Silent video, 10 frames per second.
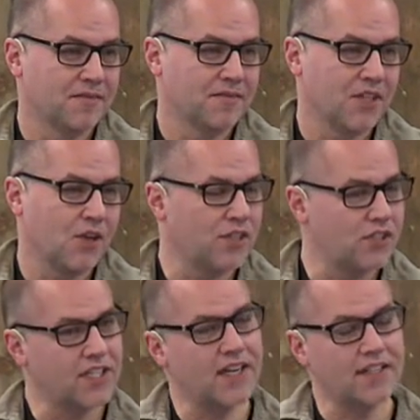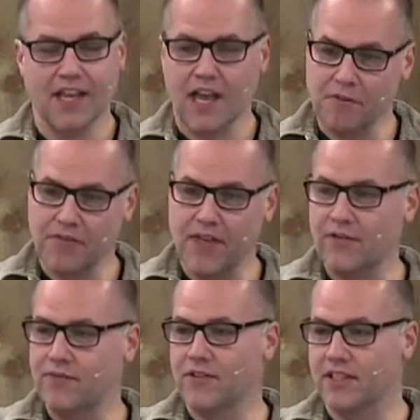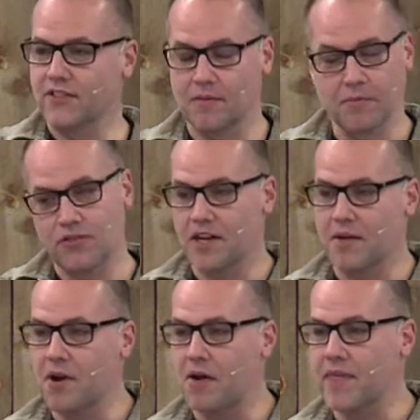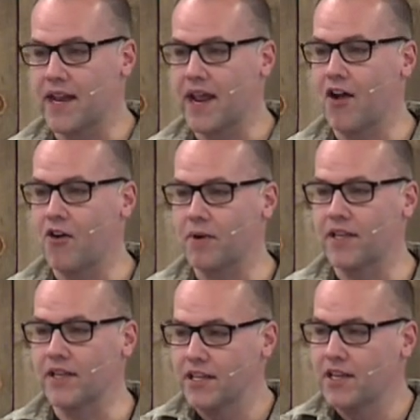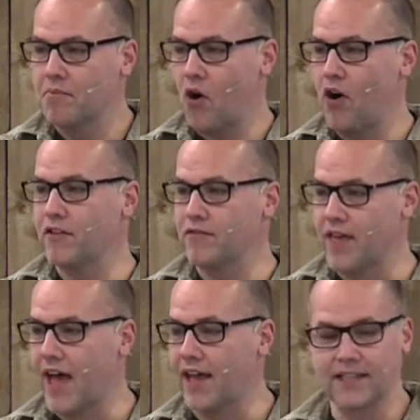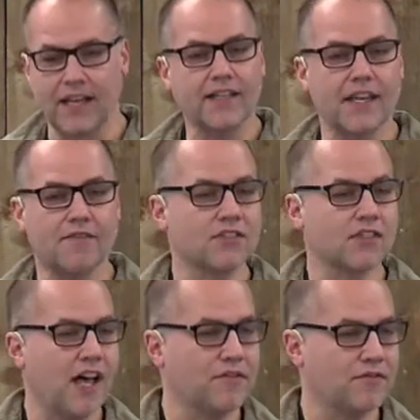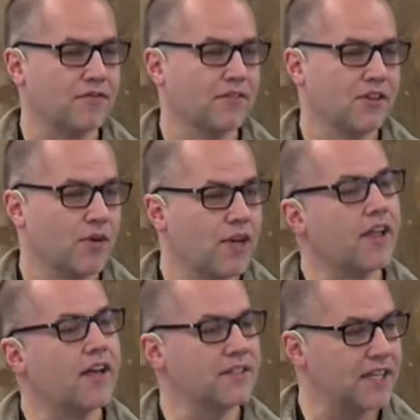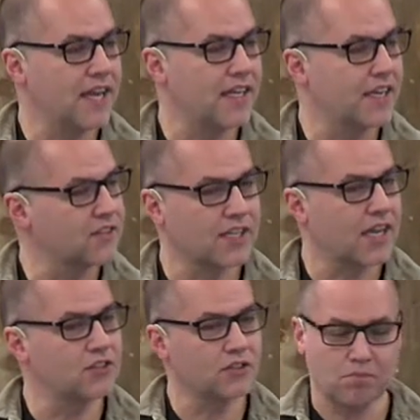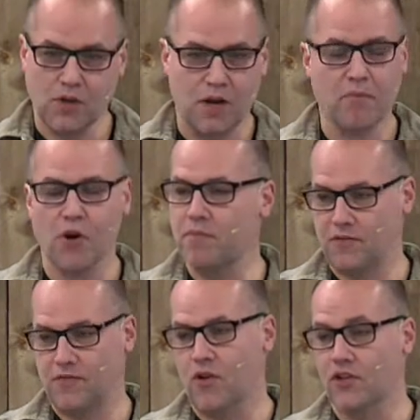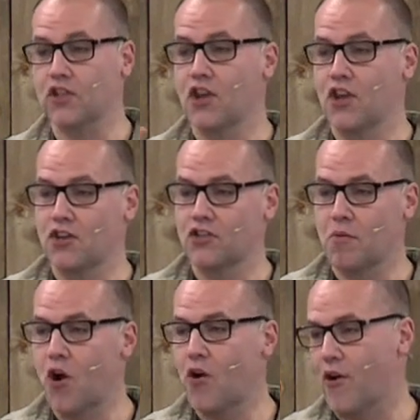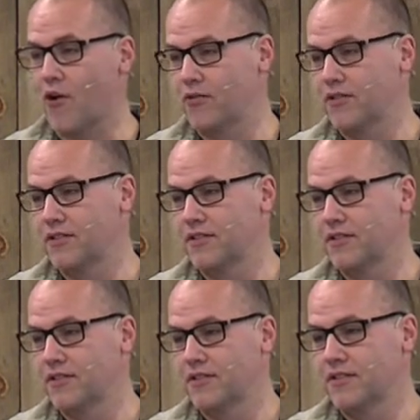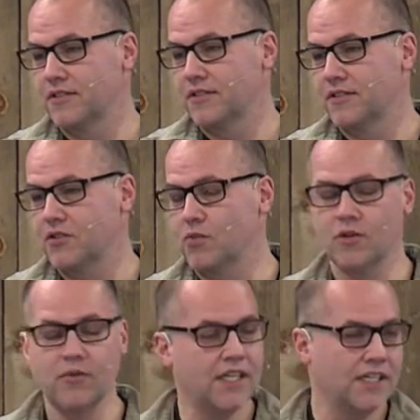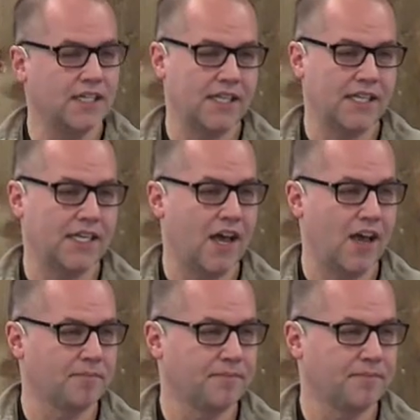You know, we just had a time of thankfulness, and I'm not trying to bum that out, but part of that, God gave us life. We have life today. God's got a purpose for us tomorrow. So what do we need to clean up?